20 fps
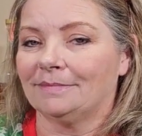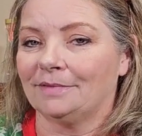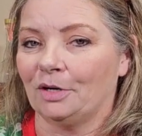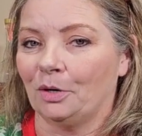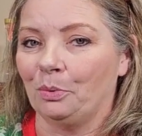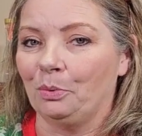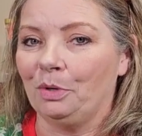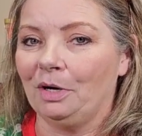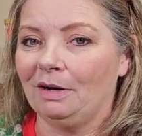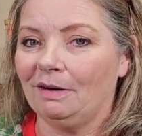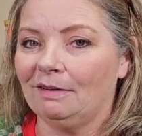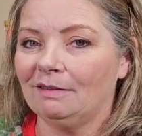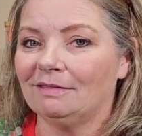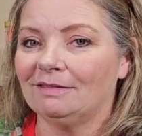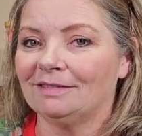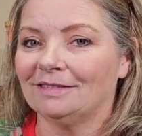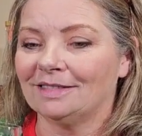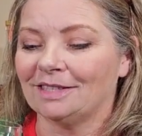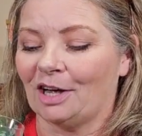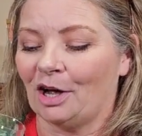Okay.
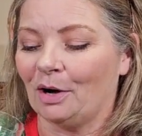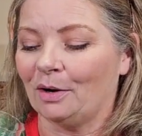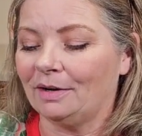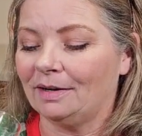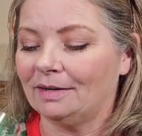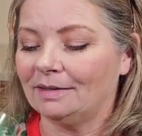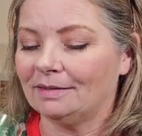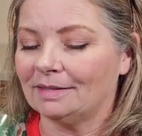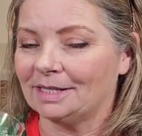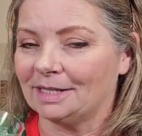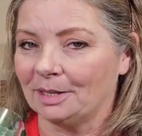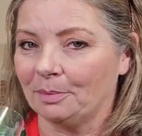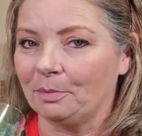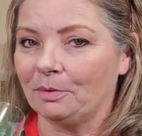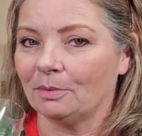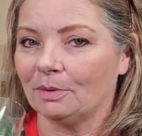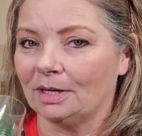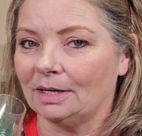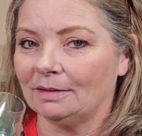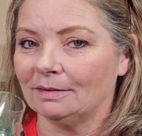All right. Sip
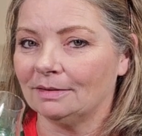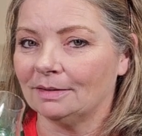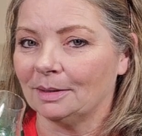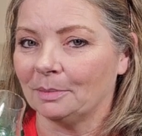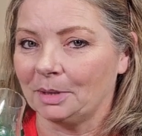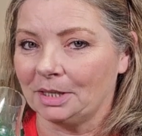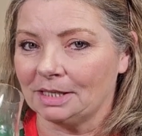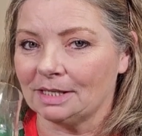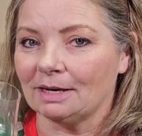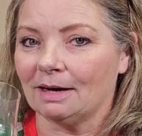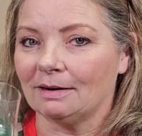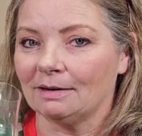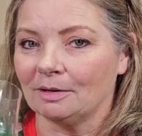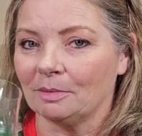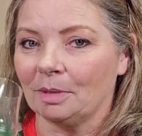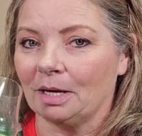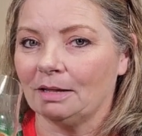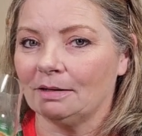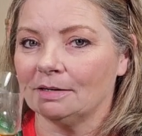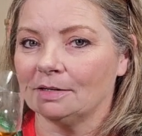3. I'm excited
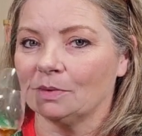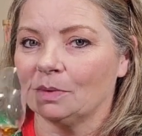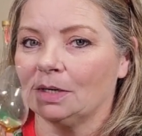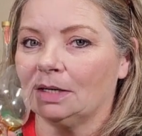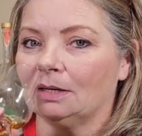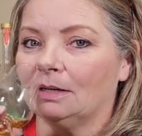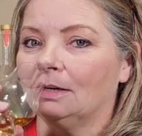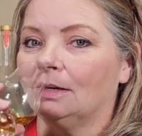about this one.